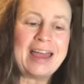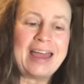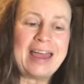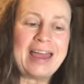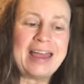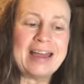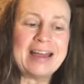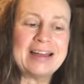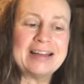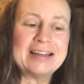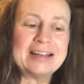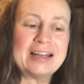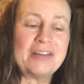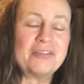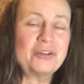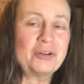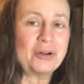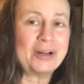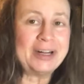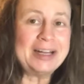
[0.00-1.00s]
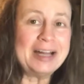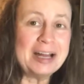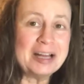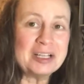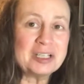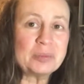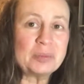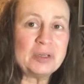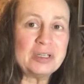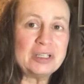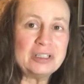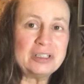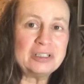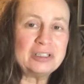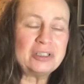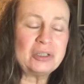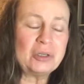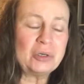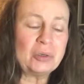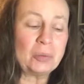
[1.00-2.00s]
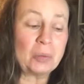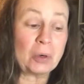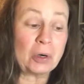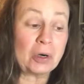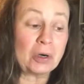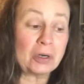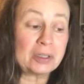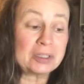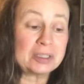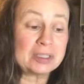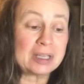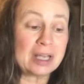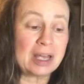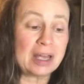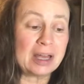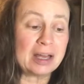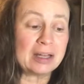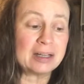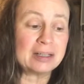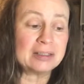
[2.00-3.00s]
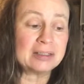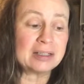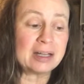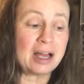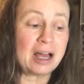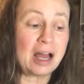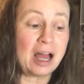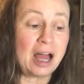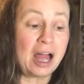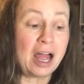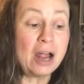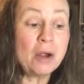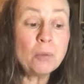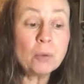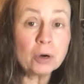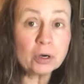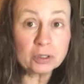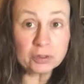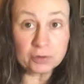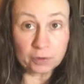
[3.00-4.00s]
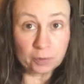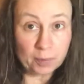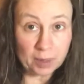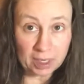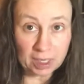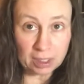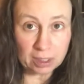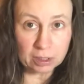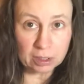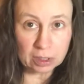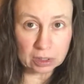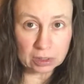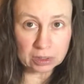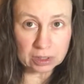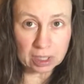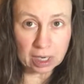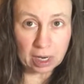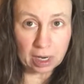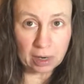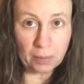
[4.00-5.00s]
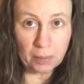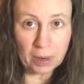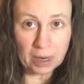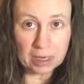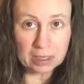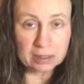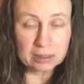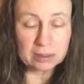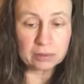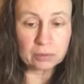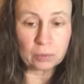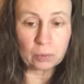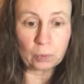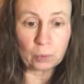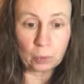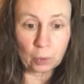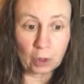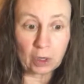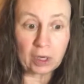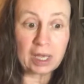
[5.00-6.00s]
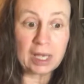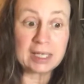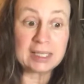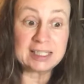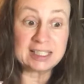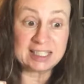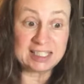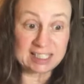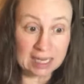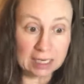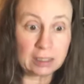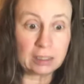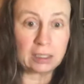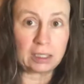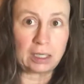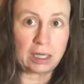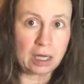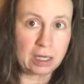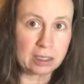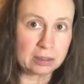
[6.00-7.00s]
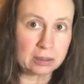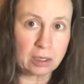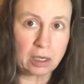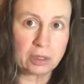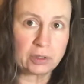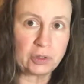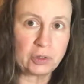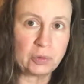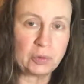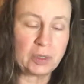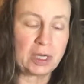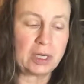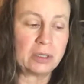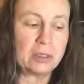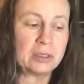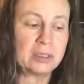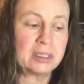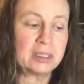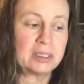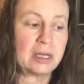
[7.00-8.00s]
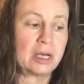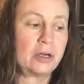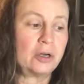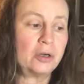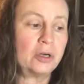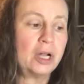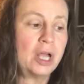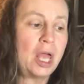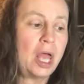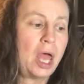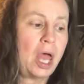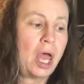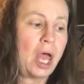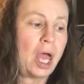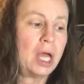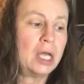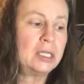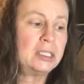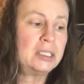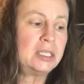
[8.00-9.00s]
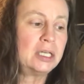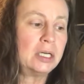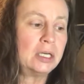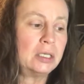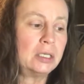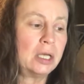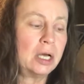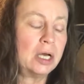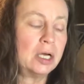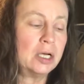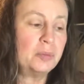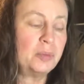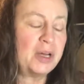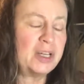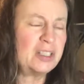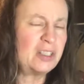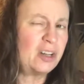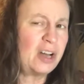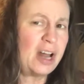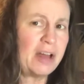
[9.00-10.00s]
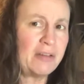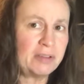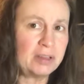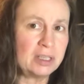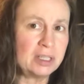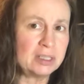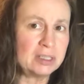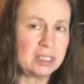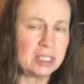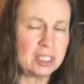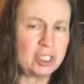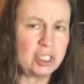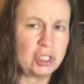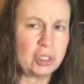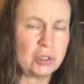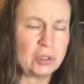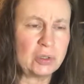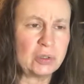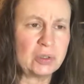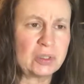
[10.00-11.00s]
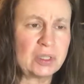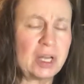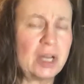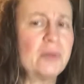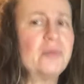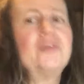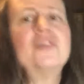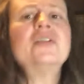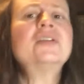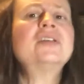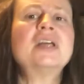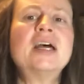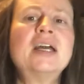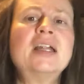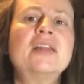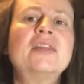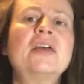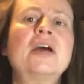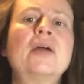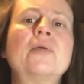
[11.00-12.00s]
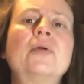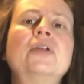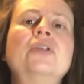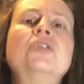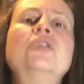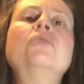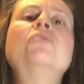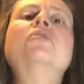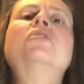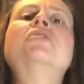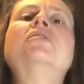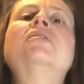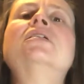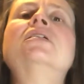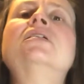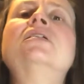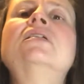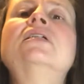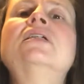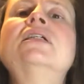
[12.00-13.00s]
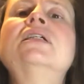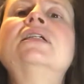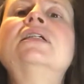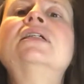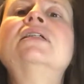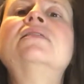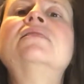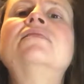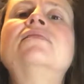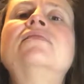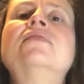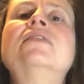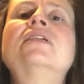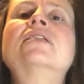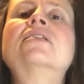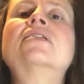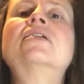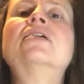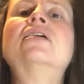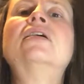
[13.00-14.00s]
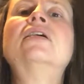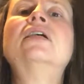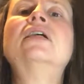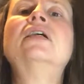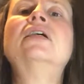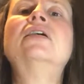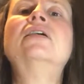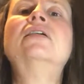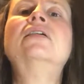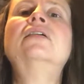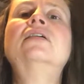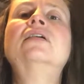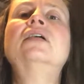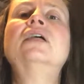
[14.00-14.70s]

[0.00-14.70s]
and I have a great husband who works, and I worked for many years. I was working steadily as a costume designer until I started having these issues. First I had a thyroid tumor, and I had a scar here